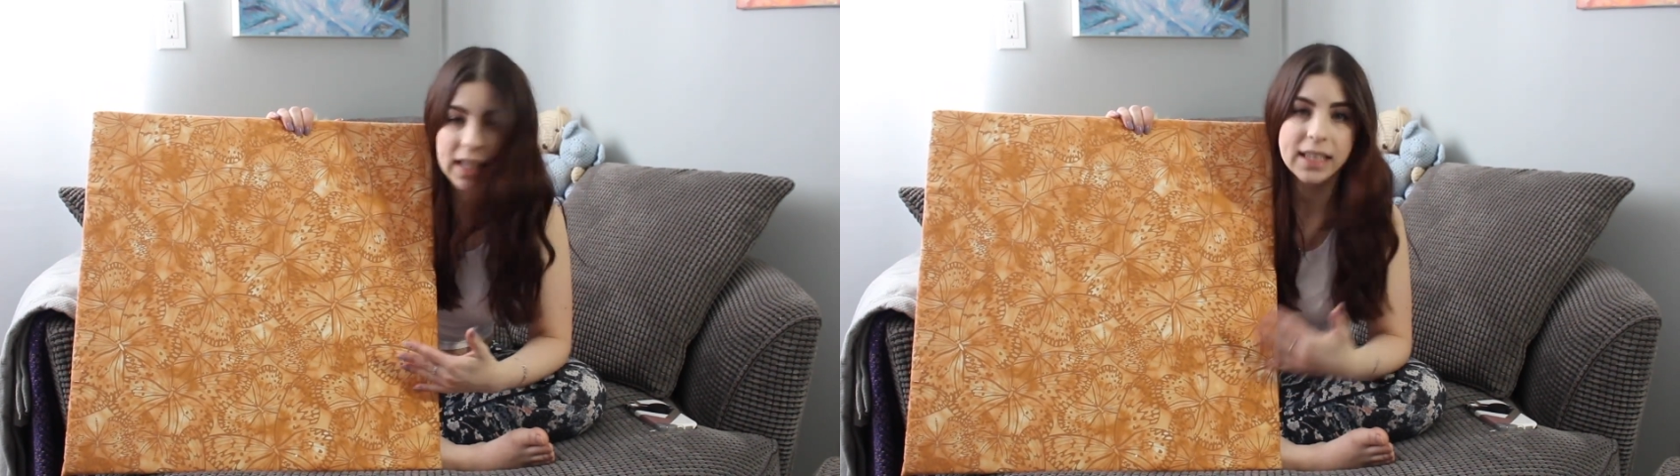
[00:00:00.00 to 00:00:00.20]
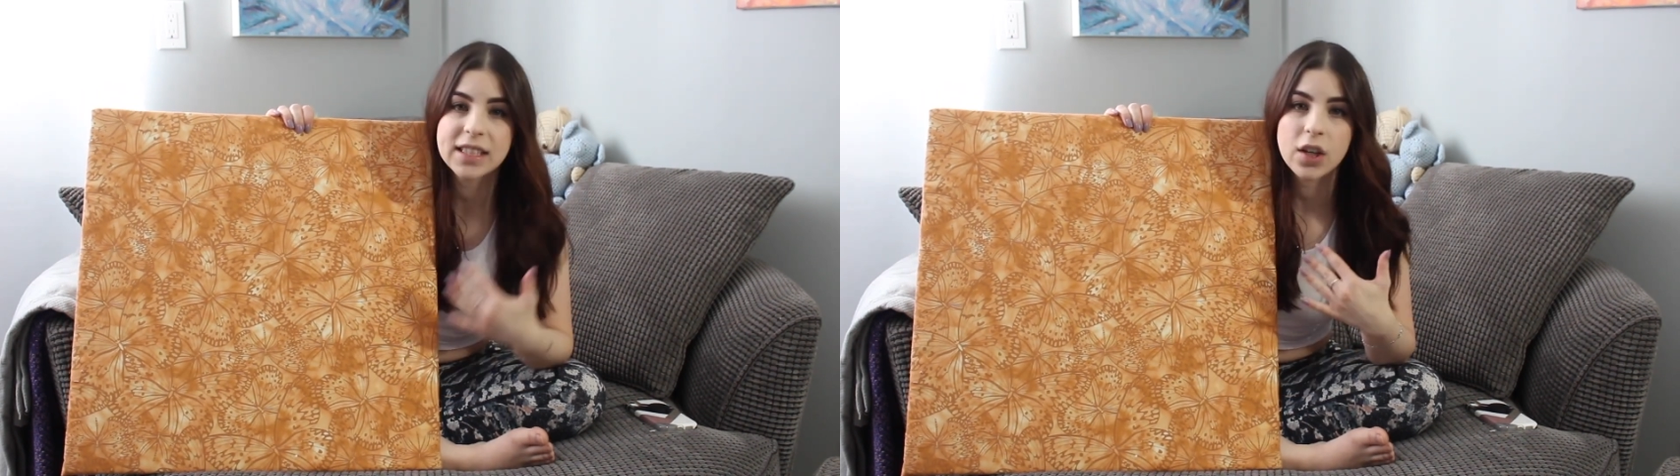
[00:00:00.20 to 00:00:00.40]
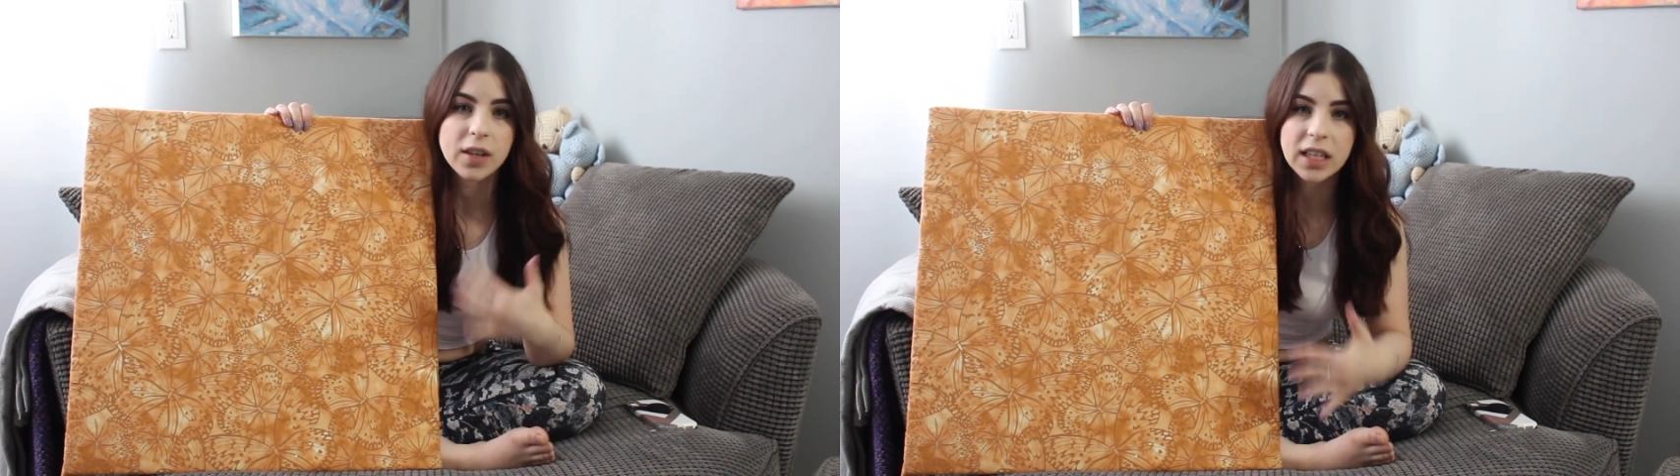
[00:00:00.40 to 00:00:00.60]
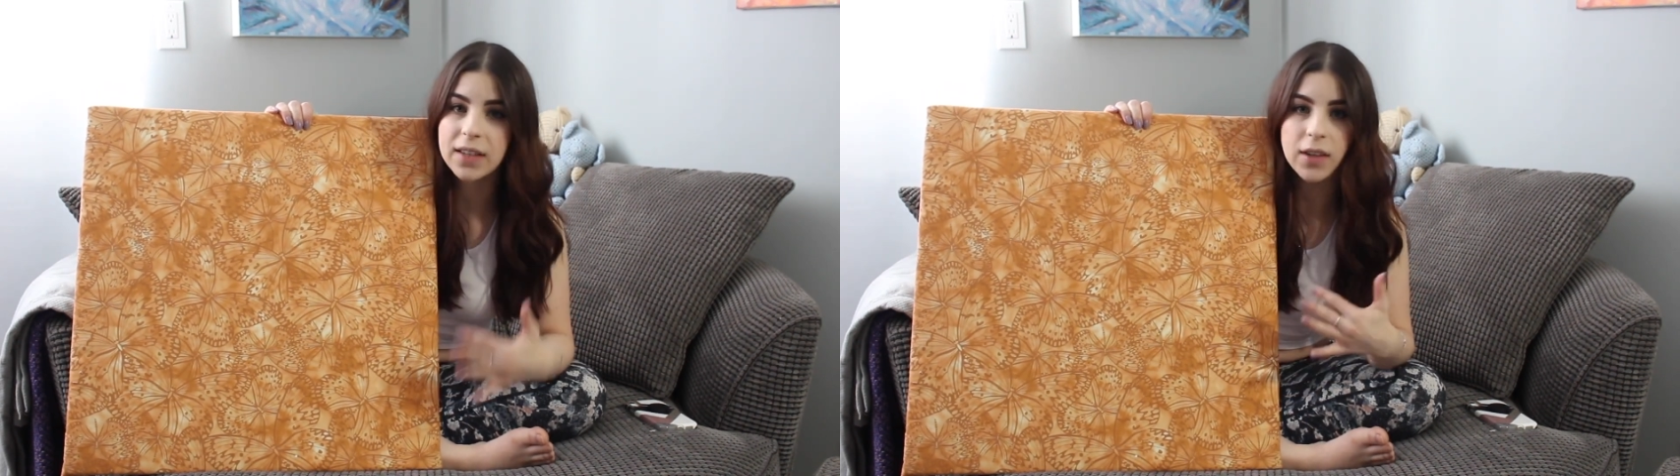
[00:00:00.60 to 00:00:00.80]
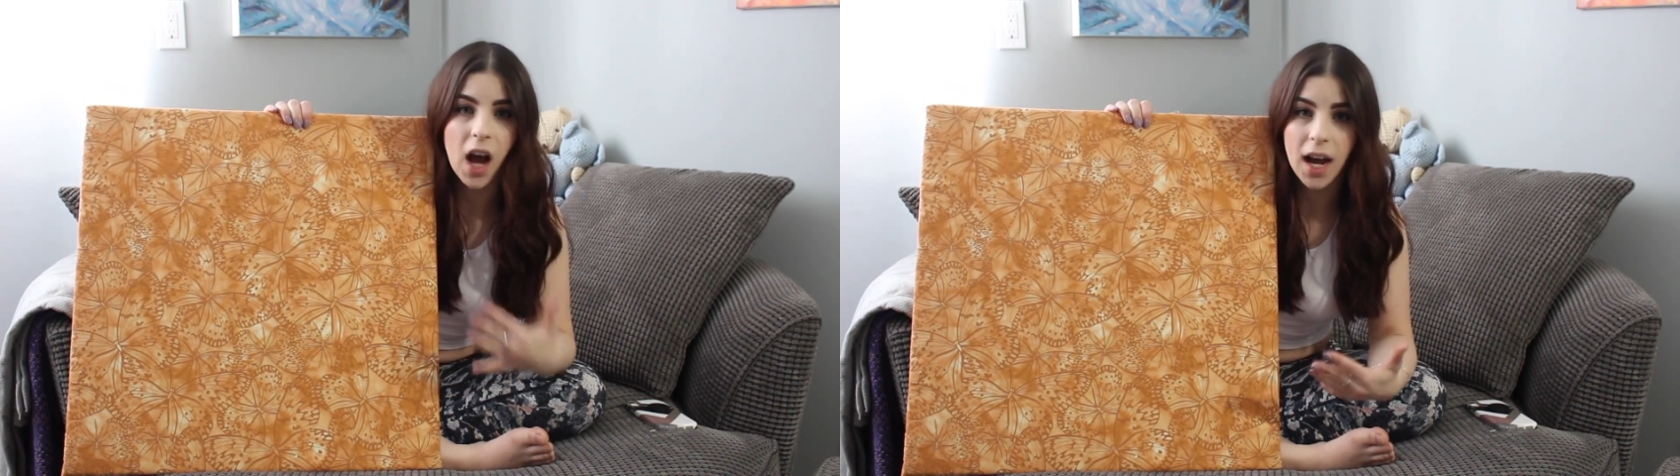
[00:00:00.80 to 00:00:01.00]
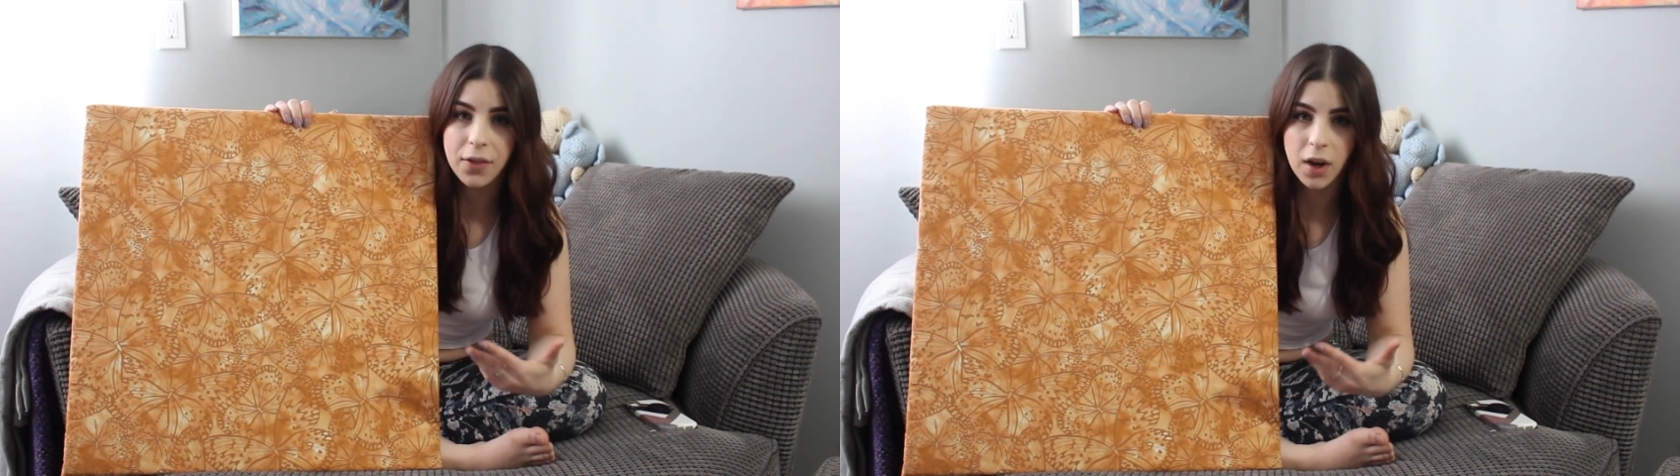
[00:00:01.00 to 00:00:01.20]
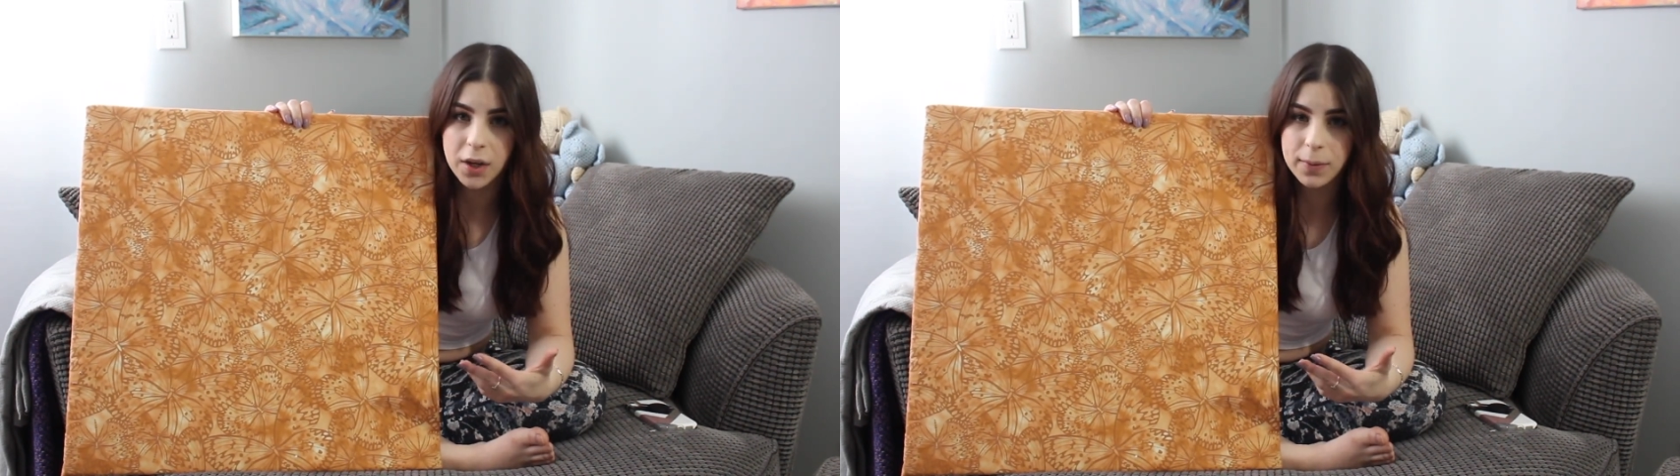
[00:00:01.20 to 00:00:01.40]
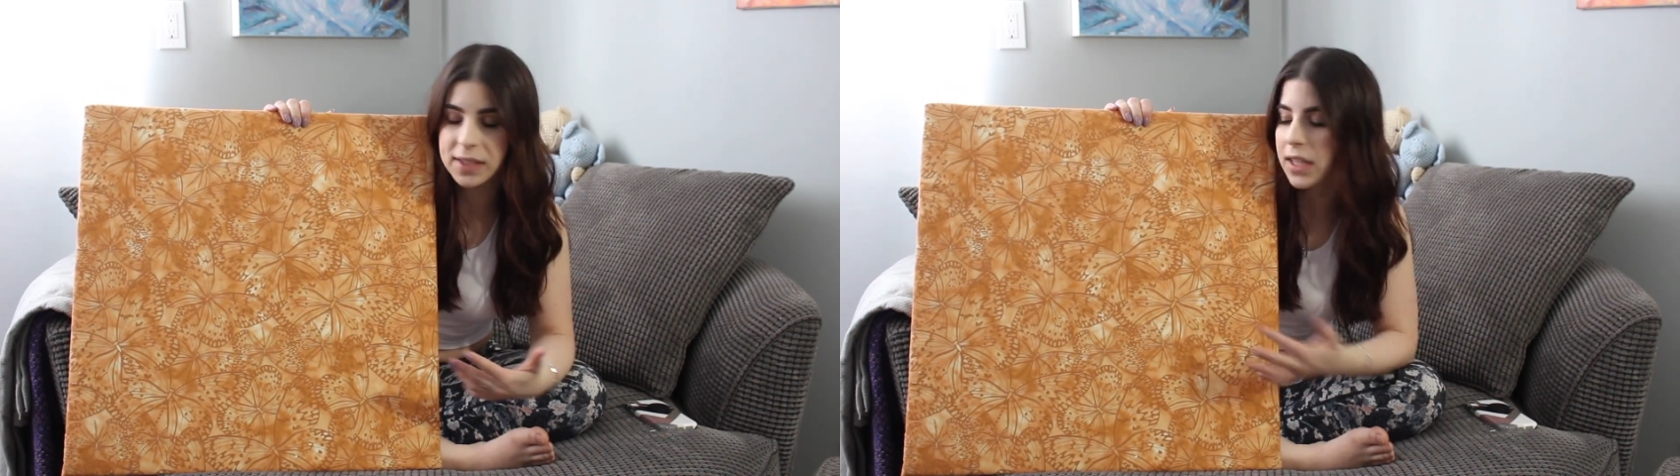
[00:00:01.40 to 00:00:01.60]
easier than even I thought
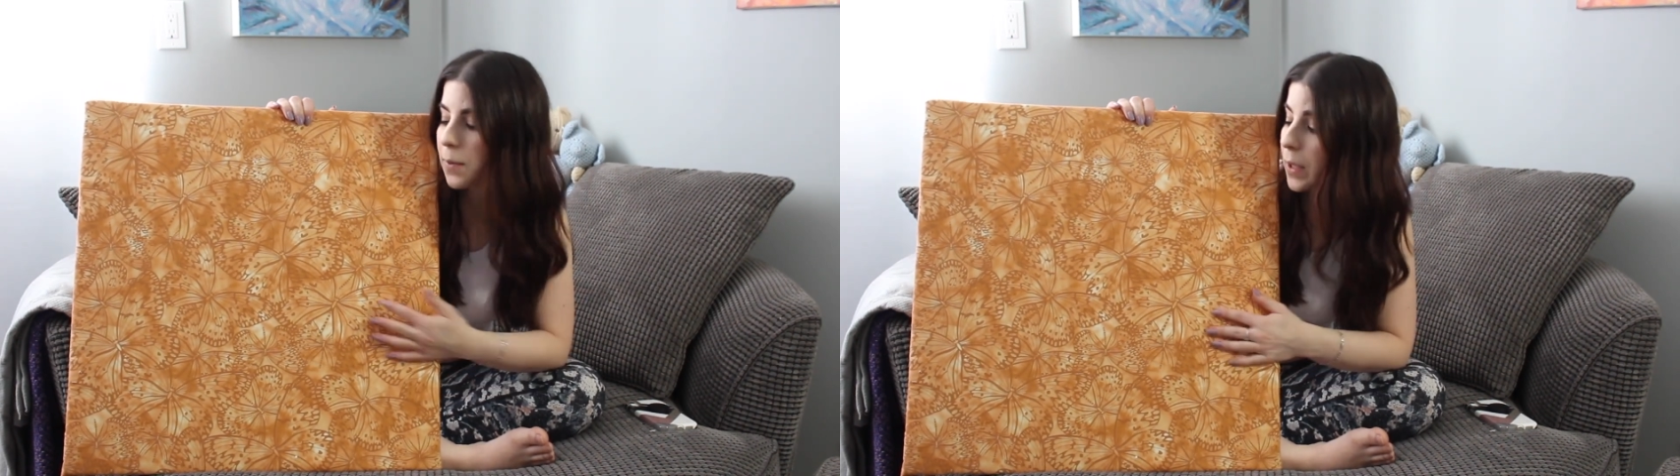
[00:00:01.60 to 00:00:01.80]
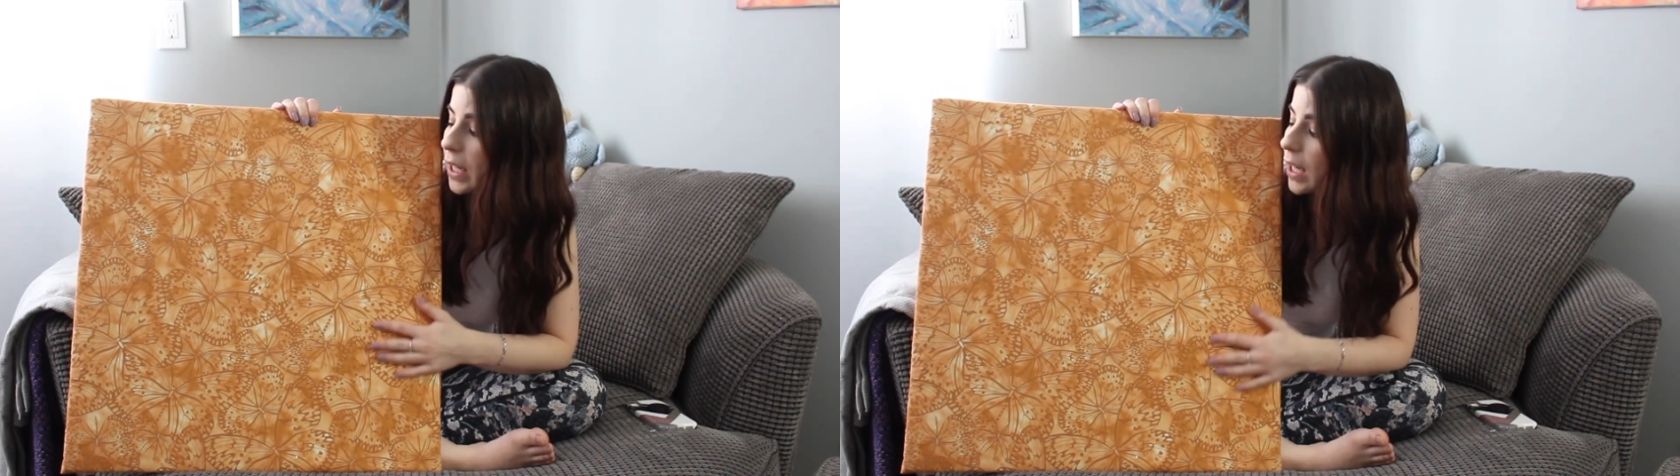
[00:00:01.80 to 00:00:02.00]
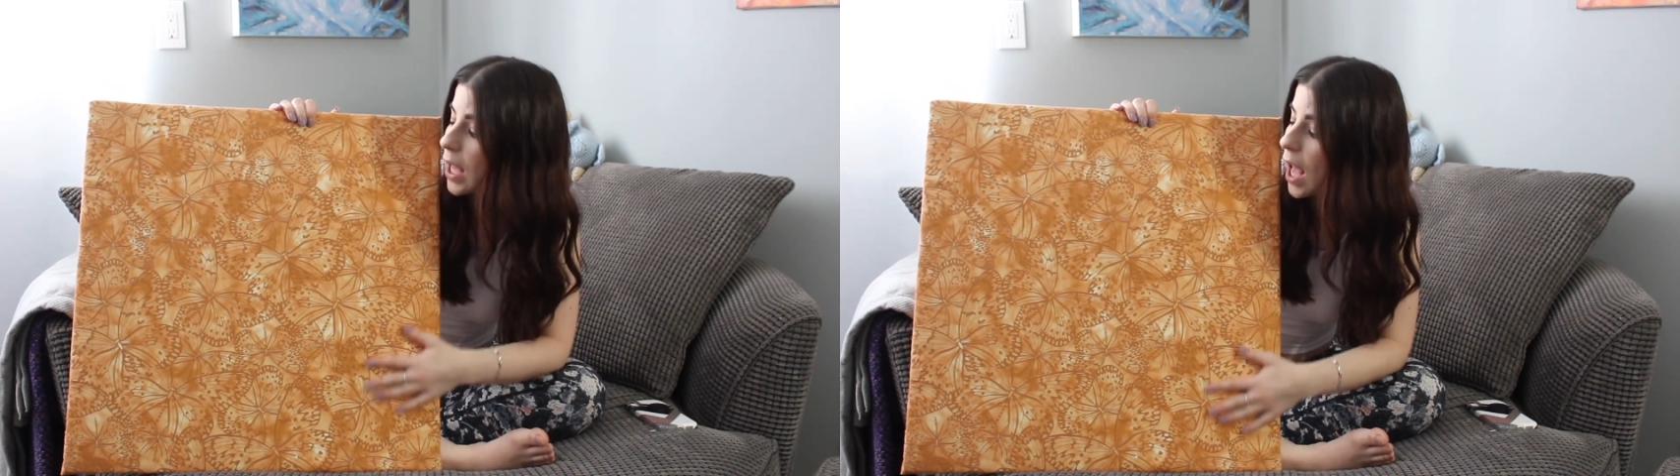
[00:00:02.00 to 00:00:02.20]
it was going to be.